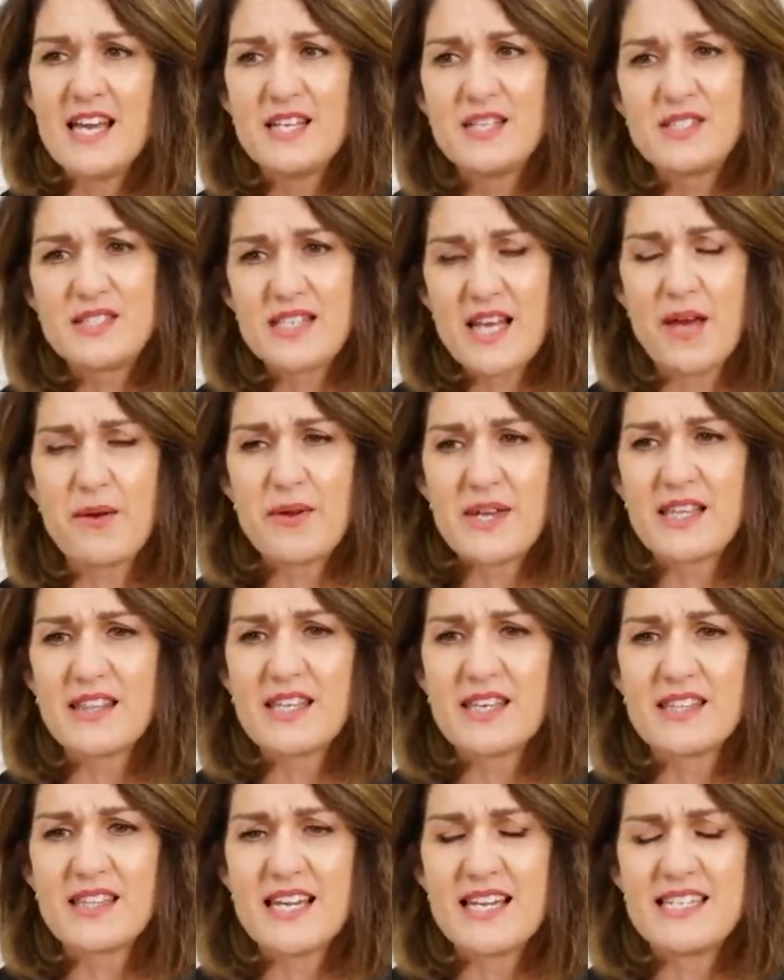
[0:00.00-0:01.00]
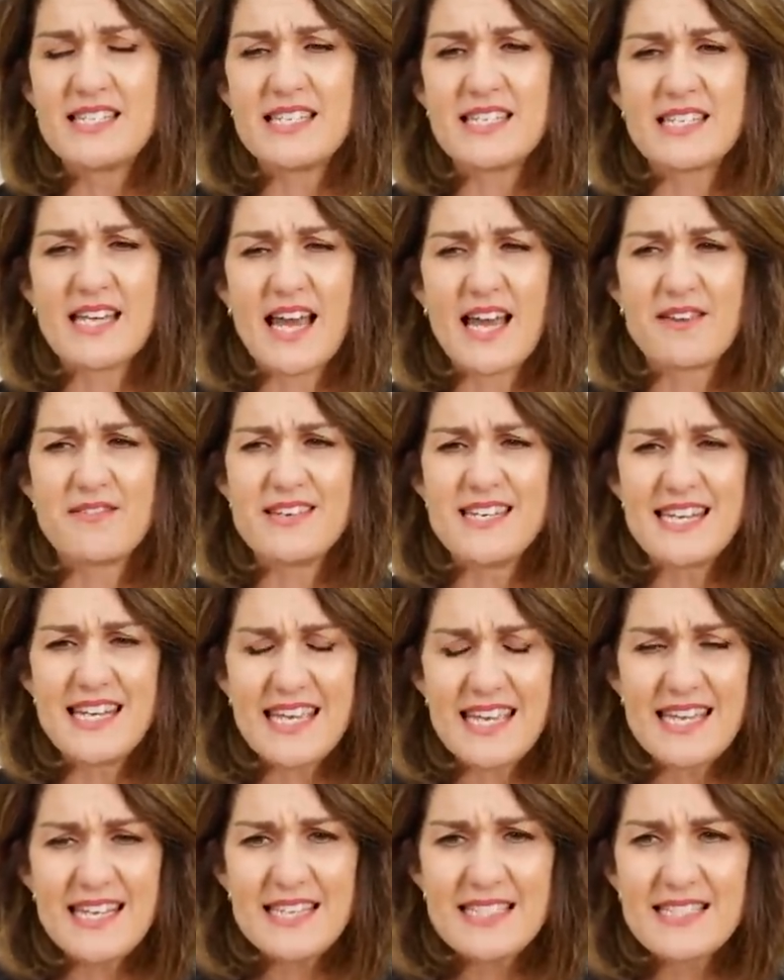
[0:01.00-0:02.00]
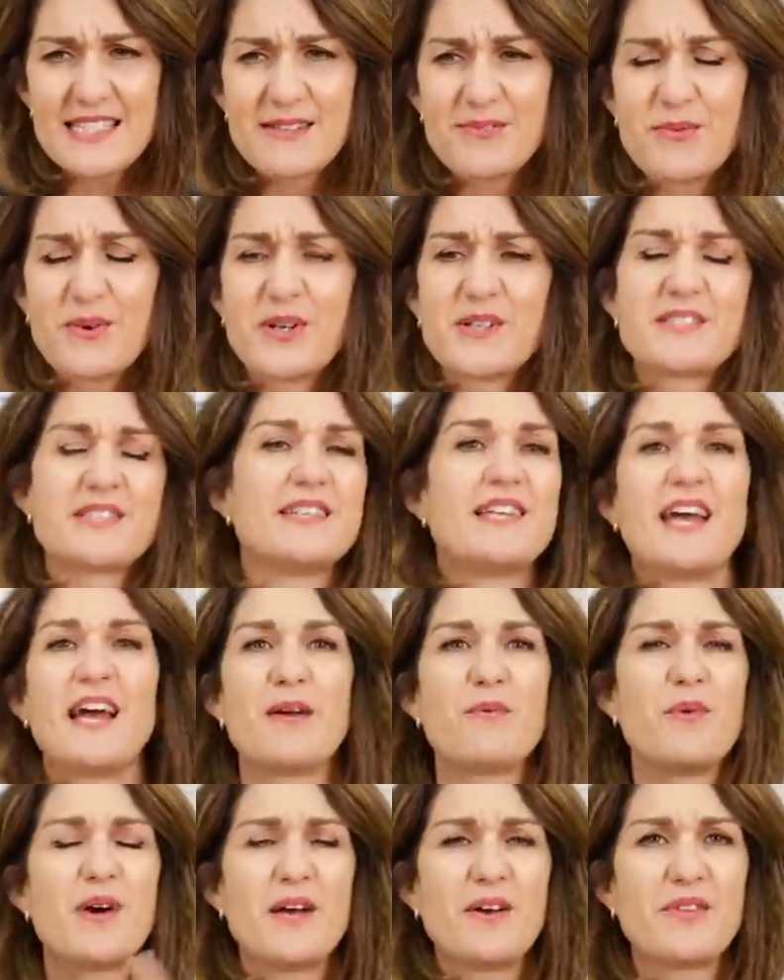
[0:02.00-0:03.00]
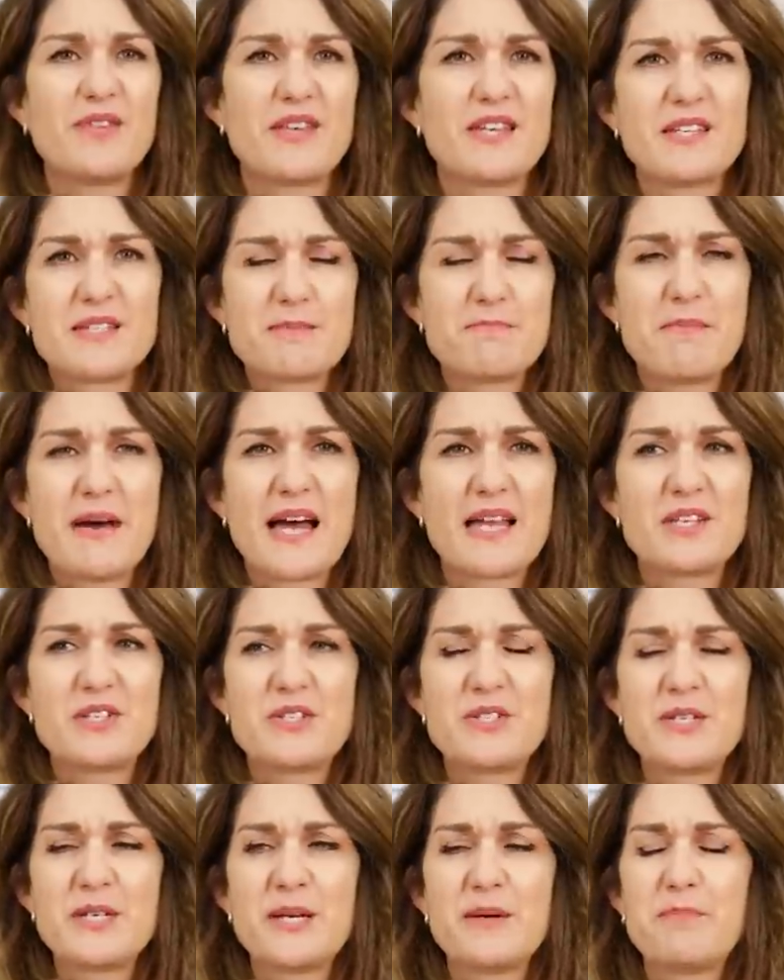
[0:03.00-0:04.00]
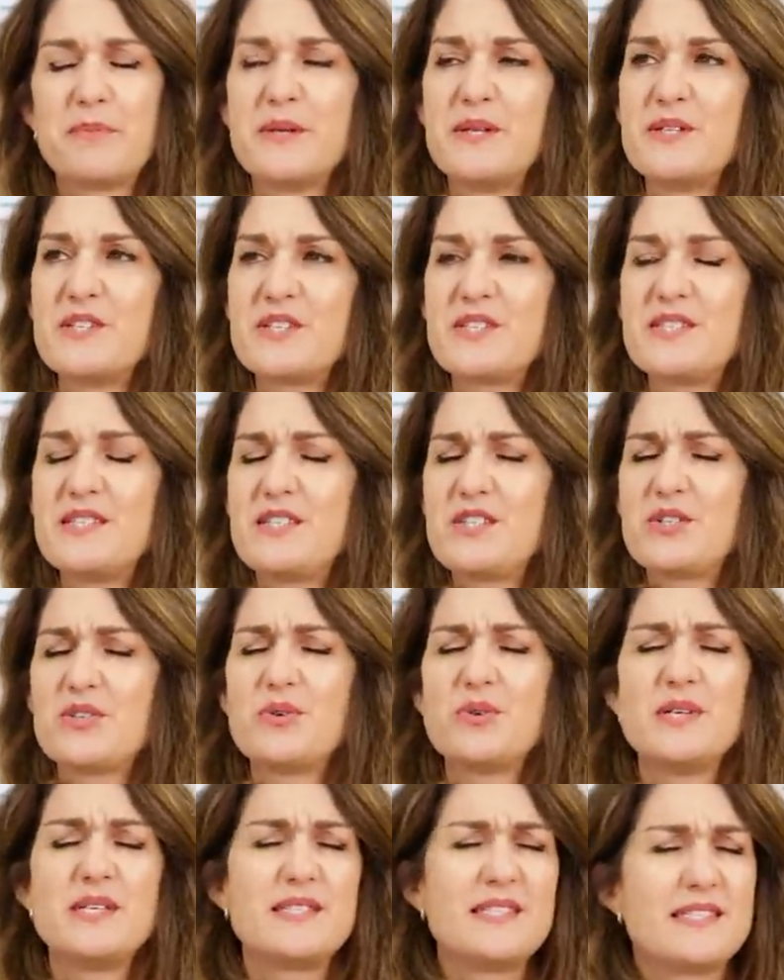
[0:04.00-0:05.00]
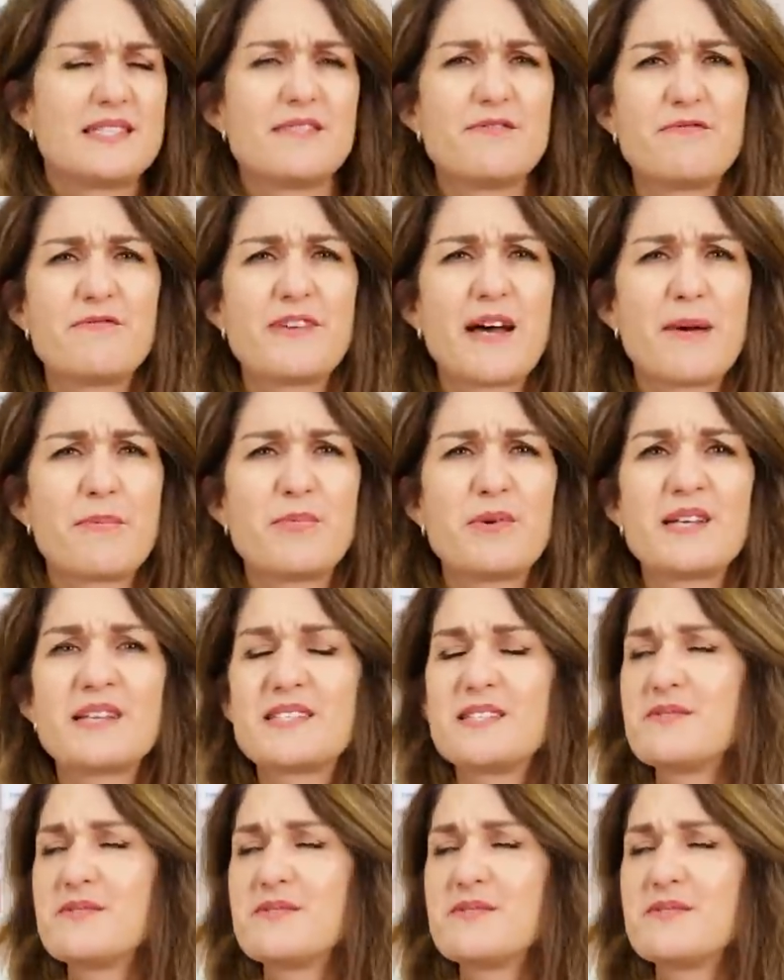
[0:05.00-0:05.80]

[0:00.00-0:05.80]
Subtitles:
sewing that they did, how neat it was and how well things matched up, and just the choices of fabrics.